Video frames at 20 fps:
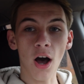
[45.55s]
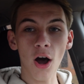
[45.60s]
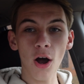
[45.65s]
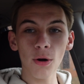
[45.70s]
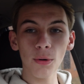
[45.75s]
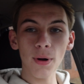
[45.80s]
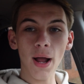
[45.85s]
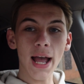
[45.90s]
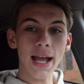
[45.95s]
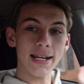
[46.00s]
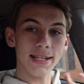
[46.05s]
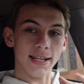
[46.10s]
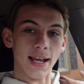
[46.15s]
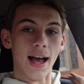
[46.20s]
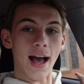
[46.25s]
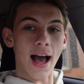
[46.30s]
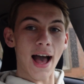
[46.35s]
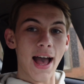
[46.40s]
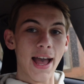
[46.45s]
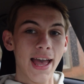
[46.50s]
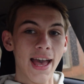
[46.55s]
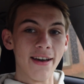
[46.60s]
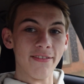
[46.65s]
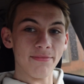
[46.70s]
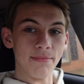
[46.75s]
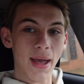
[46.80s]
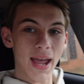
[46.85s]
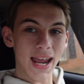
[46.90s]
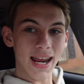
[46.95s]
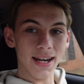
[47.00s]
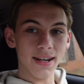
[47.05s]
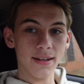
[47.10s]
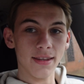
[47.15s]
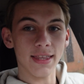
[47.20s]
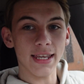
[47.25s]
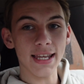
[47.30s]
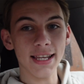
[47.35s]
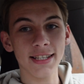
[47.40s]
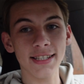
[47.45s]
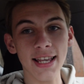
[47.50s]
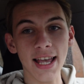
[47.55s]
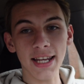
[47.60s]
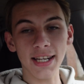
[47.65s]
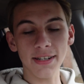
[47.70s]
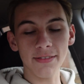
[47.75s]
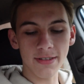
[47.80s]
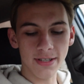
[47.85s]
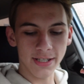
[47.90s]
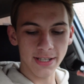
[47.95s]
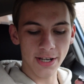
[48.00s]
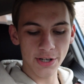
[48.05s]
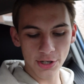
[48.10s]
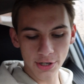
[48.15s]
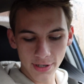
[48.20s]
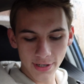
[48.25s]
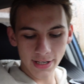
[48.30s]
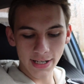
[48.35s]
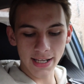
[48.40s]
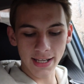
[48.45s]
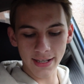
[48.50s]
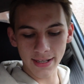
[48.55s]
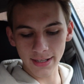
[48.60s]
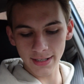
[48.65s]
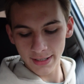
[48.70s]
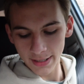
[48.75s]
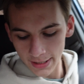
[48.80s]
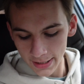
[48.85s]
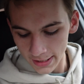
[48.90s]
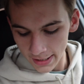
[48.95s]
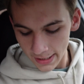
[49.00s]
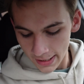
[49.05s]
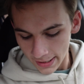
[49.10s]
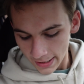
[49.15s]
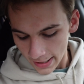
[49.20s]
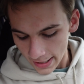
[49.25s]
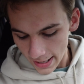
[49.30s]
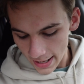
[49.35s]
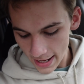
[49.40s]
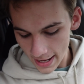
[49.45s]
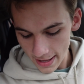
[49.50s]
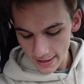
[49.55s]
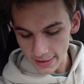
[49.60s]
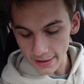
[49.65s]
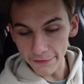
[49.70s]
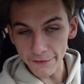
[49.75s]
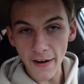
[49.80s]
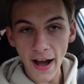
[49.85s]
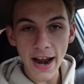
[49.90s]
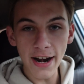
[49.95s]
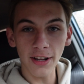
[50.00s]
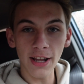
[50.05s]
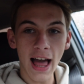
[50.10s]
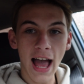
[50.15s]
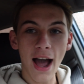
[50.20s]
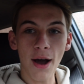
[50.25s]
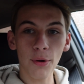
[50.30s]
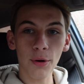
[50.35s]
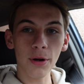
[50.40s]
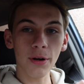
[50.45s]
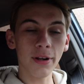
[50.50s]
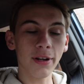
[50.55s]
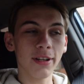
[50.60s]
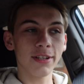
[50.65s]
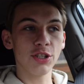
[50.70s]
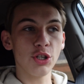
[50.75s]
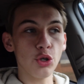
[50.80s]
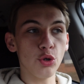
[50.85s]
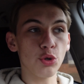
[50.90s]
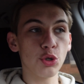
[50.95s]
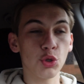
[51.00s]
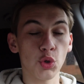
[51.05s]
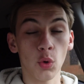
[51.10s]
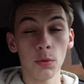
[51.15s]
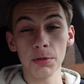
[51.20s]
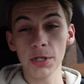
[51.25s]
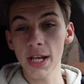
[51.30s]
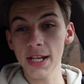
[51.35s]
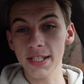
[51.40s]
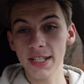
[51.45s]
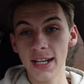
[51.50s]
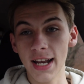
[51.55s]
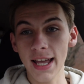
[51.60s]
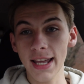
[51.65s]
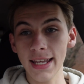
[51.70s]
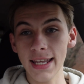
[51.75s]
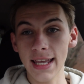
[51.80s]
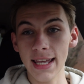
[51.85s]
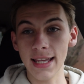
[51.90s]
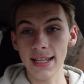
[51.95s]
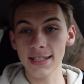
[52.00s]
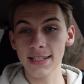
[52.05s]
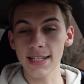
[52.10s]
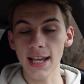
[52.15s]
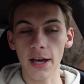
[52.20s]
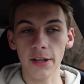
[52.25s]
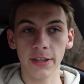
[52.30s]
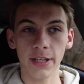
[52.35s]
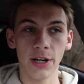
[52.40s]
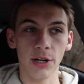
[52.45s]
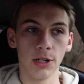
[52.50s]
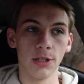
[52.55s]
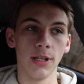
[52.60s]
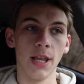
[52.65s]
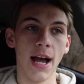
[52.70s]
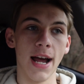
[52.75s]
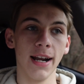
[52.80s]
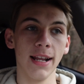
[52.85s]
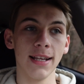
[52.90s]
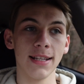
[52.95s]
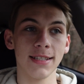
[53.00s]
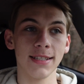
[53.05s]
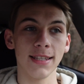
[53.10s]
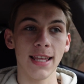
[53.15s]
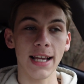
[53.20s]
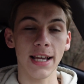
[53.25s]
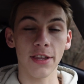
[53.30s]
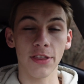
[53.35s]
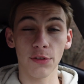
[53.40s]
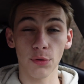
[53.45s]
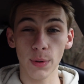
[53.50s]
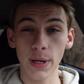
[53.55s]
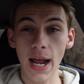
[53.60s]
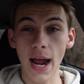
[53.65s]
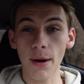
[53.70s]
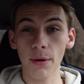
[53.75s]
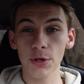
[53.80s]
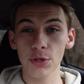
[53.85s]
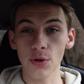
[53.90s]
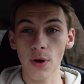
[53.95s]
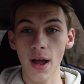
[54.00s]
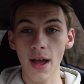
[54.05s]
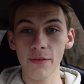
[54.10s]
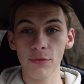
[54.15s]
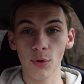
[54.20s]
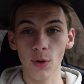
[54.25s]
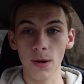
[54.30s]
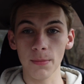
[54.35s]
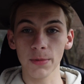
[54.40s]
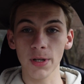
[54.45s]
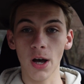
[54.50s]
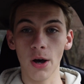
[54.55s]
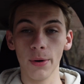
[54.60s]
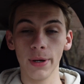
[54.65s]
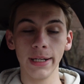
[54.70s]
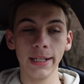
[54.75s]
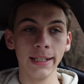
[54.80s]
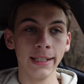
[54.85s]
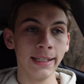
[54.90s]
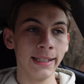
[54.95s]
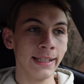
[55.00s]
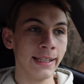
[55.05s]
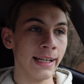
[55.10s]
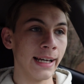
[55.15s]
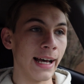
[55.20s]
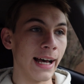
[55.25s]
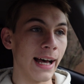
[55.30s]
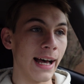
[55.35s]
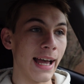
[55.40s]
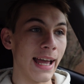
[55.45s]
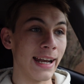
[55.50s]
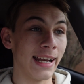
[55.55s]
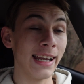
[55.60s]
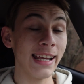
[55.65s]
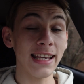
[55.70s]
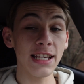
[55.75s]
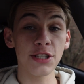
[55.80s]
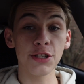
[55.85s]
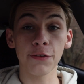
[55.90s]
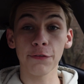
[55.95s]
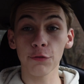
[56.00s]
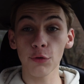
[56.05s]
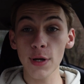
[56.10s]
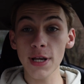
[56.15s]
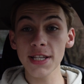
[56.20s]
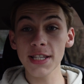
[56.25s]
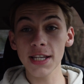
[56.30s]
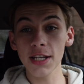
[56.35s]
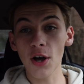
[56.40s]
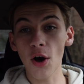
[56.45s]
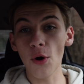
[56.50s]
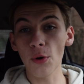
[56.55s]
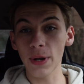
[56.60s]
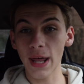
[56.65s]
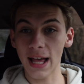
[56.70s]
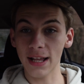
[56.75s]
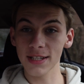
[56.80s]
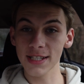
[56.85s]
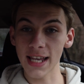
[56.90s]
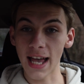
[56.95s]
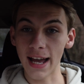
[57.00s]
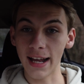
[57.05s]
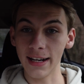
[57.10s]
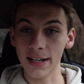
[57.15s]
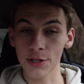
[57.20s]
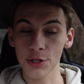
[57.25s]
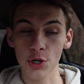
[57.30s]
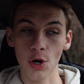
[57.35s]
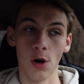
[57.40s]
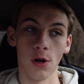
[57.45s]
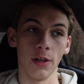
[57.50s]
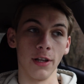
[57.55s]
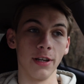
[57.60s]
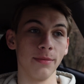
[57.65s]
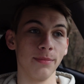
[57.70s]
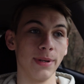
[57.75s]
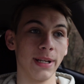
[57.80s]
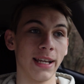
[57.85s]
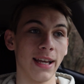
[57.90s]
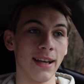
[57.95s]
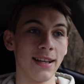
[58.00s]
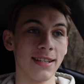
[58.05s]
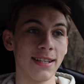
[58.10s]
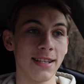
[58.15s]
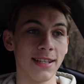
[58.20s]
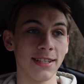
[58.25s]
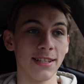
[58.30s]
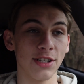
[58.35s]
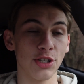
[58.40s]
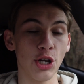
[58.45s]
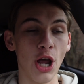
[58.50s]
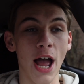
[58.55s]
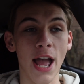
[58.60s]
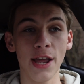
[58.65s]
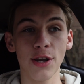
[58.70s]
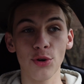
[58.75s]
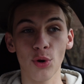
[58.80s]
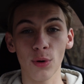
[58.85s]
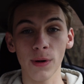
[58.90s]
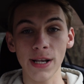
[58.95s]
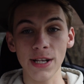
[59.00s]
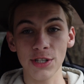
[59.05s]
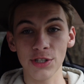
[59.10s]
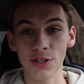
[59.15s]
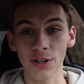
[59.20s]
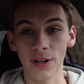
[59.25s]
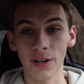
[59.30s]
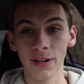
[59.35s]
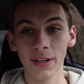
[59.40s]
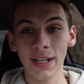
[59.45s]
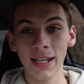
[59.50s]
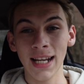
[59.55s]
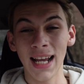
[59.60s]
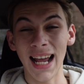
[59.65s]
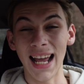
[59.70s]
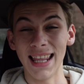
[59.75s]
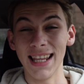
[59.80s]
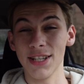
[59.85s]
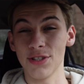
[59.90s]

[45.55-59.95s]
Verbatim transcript: All right, I have made the executive decision in uh, the final hour to storm chase today in South Carolina. It's like a three-hour drive where I'm going, uh, and it is freezing cold outside in Charlotte because this is a giant nor'easter, and